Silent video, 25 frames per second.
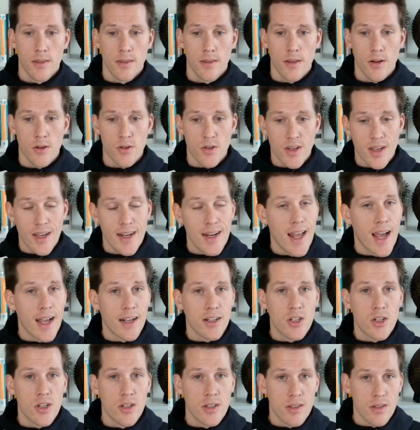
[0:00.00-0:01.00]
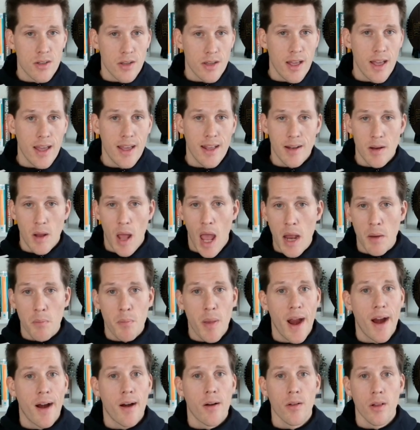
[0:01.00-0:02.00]
There's connections and
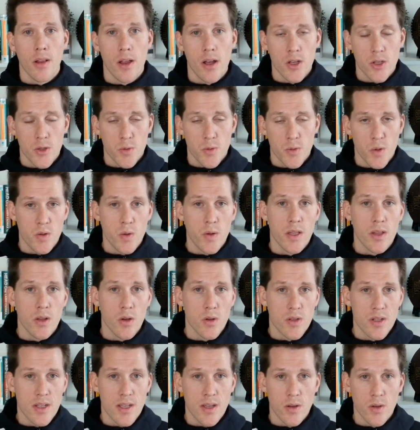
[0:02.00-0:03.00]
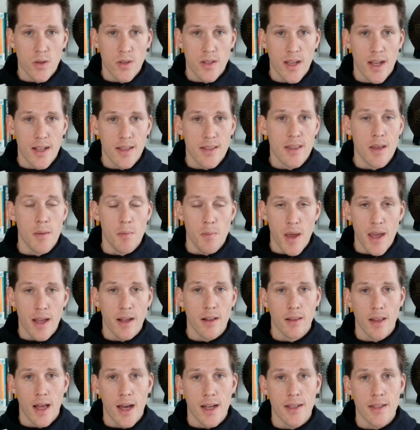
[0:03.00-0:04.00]
parallels between those skill sets that
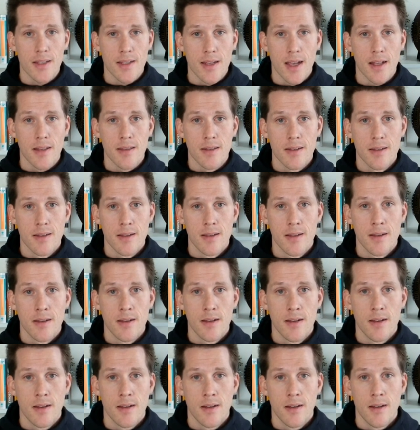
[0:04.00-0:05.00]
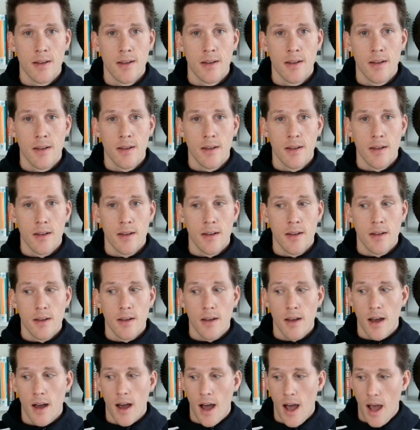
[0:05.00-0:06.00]
make a lot of sense.
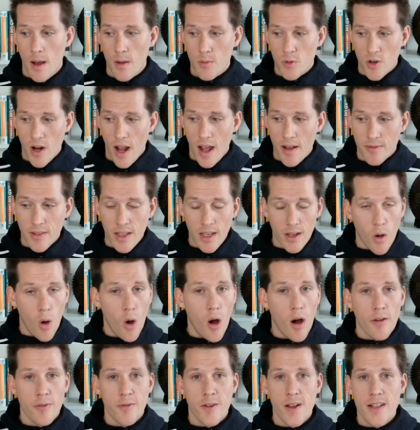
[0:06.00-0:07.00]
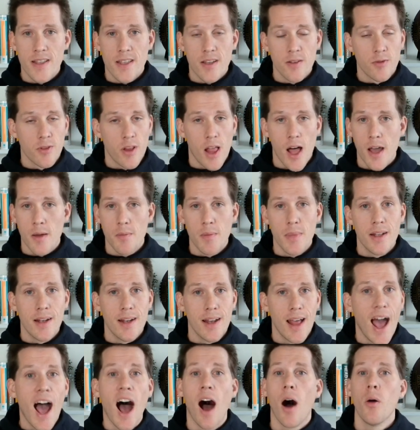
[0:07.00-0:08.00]
I'm drafting offensive
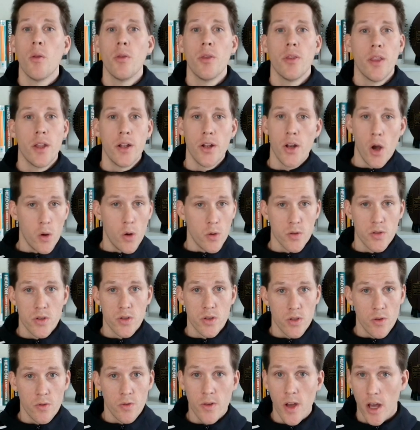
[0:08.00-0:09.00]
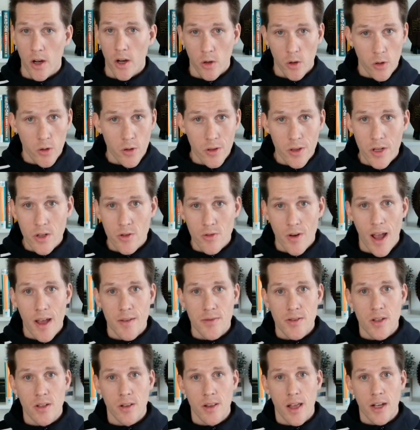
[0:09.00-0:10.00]
linemen out the nose. You've got early
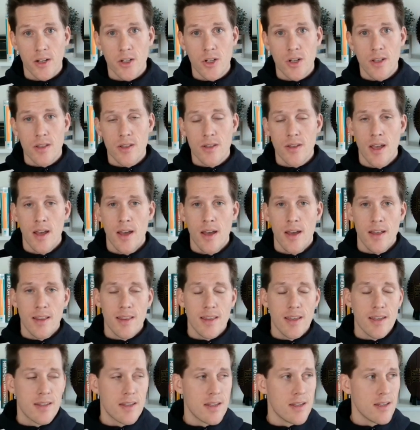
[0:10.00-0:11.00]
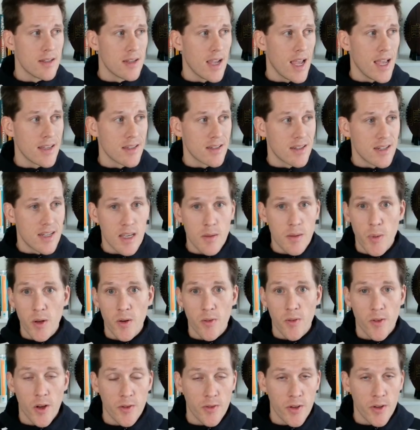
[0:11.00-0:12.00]
draft selections. This is as deep
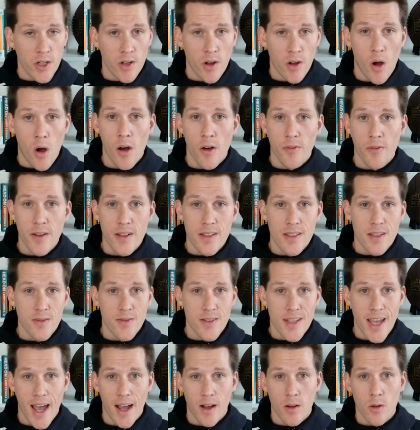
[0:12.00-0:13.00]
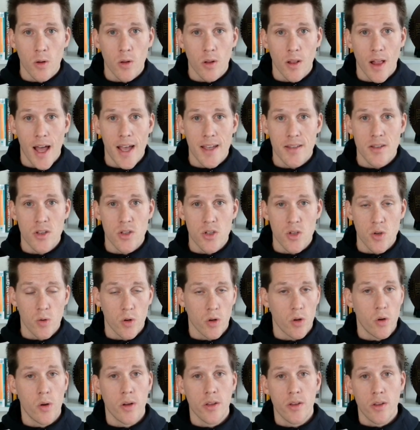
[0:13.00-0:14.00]
of an offensive tackle class as you
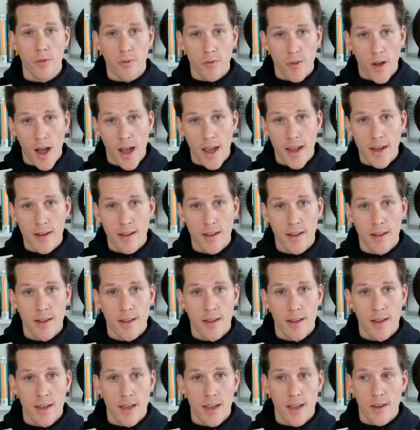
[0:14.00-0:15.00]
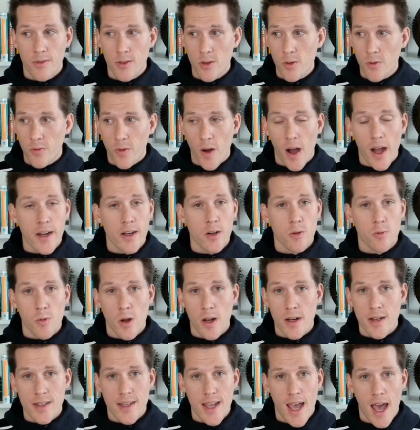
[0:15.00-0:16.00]
are going to find. If you find a
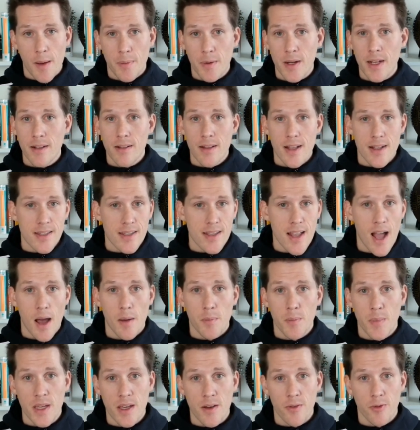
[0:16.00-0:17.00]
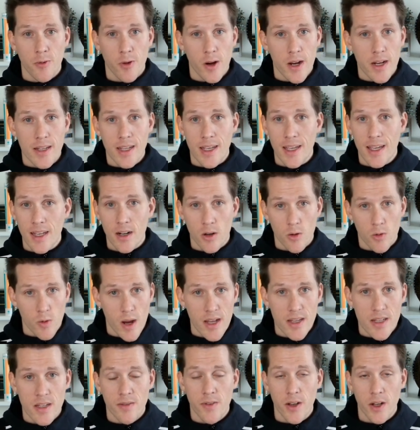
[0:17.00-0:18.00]
run is happening, let's not be afraid to get
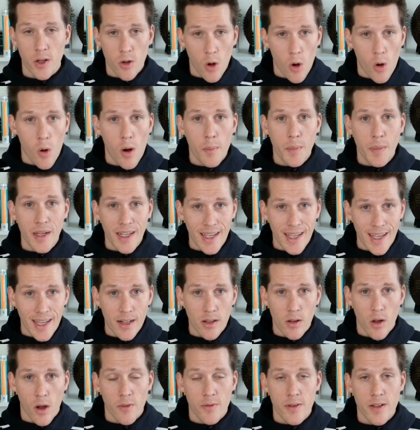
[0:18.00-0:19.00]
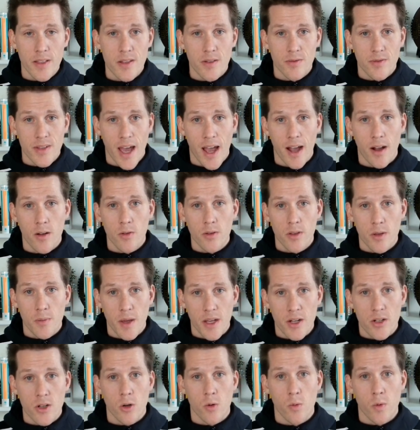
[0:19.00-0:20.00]
aggressive and go up and get an offensive tackle to
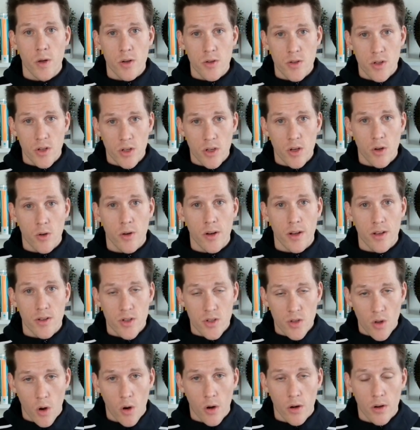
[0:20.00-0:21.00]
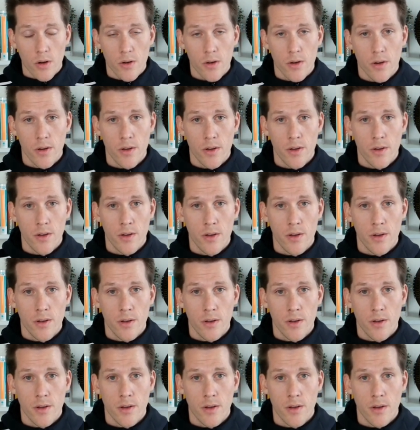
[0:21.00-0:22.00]
make sure we are securing a starter.
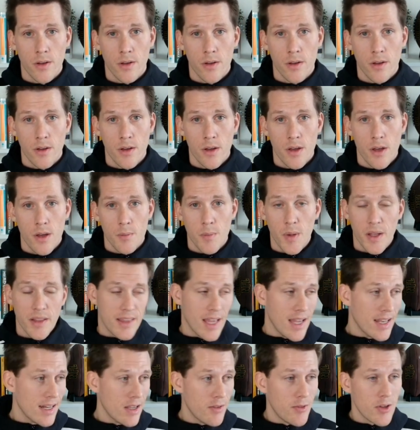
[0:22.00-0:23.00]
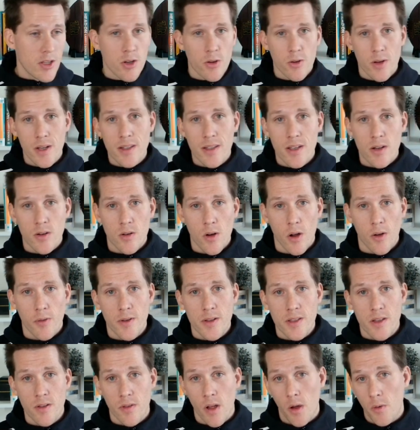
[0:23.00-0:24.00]
But then even your interior
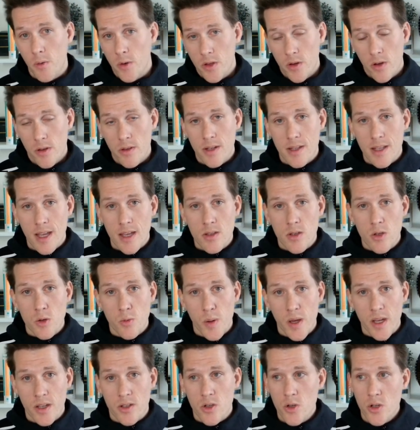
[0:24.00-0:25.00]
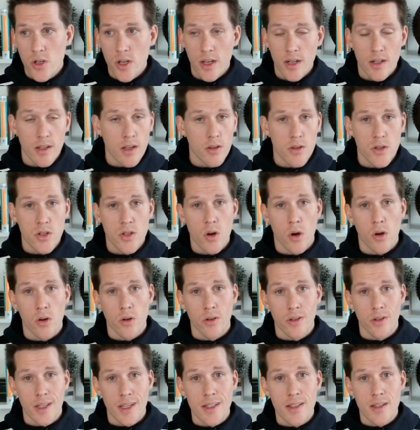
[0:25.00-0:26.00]
offensive line with your other day 2 picks, you should get another starter
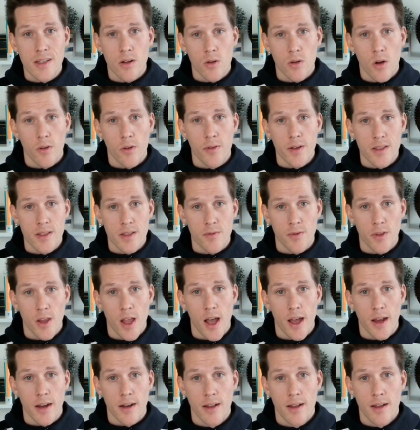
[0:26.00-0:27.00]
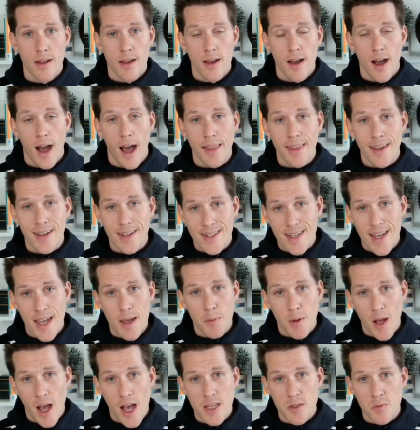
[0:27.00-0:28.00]
on the interior offensive line. I think
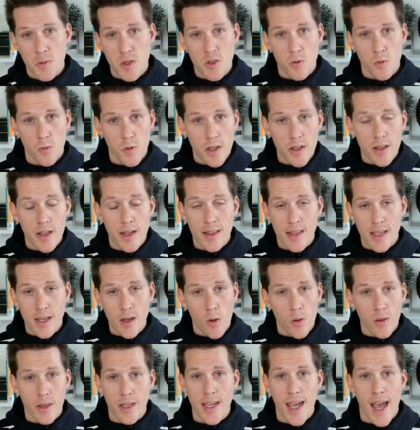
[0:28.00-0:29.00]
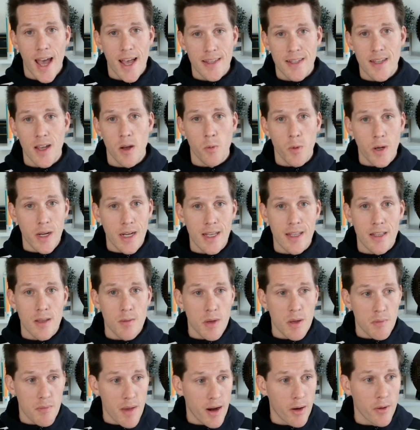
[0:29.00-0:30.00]
Sam Cosmi is really the only asset we need to
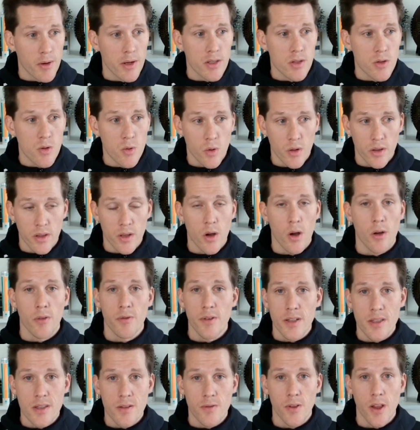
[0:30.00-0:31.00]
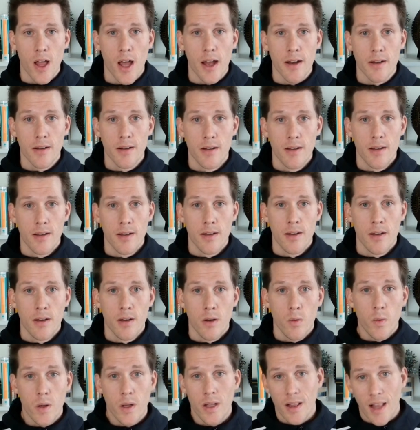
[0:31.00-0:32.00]
be married to on the offensive line.
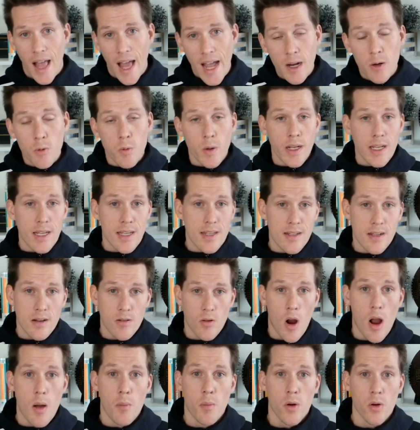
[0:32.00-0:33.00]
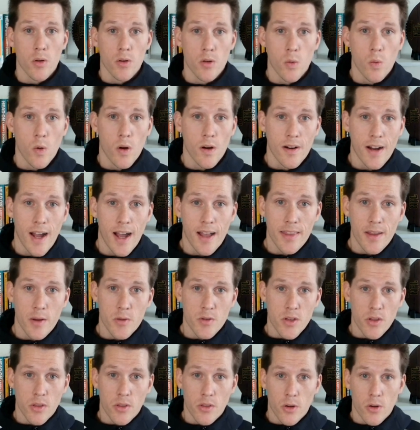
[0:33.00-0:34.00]
We'd like Ricky Stromberg to work out. That
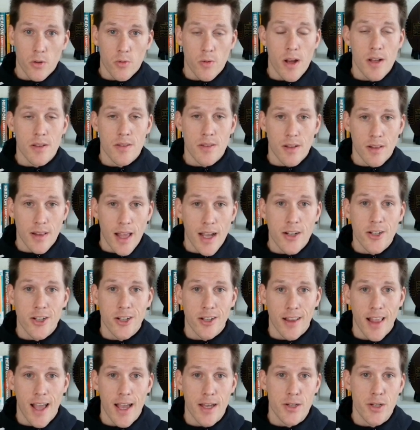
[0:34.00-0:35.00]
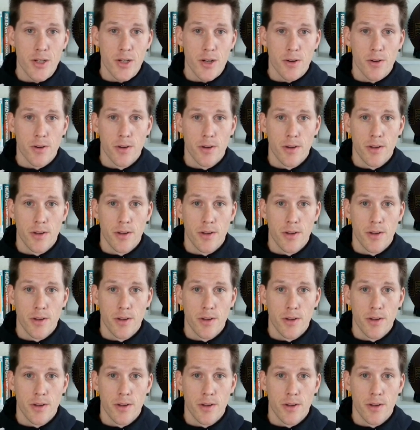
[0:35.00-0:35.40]
was a 3rd-round selection last year.